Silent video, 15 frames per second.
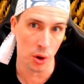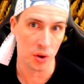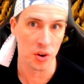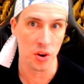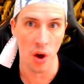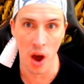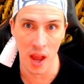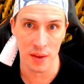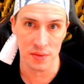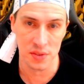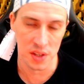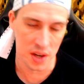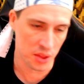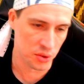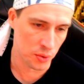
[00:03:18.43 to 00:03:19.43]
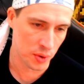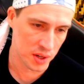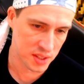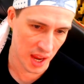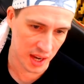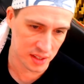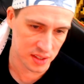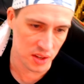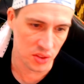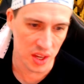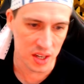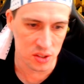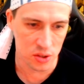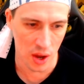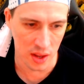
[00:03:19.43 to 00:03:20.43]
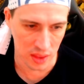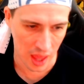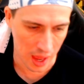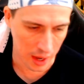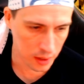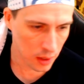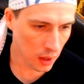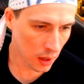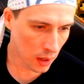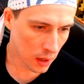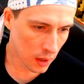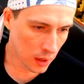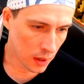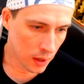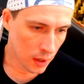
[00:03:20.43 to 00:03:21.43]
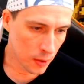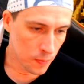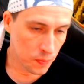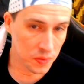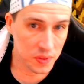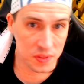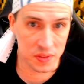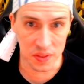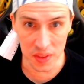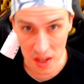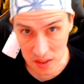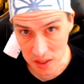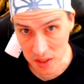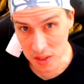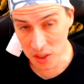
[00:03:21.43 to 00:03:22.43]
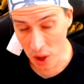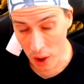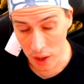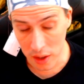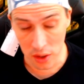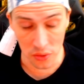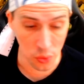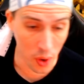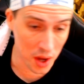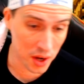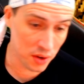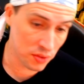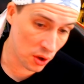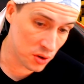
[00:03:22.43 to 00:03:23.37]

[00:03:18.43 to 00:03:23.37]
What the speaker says: knives and other attacks and things like that. This is kind of one of those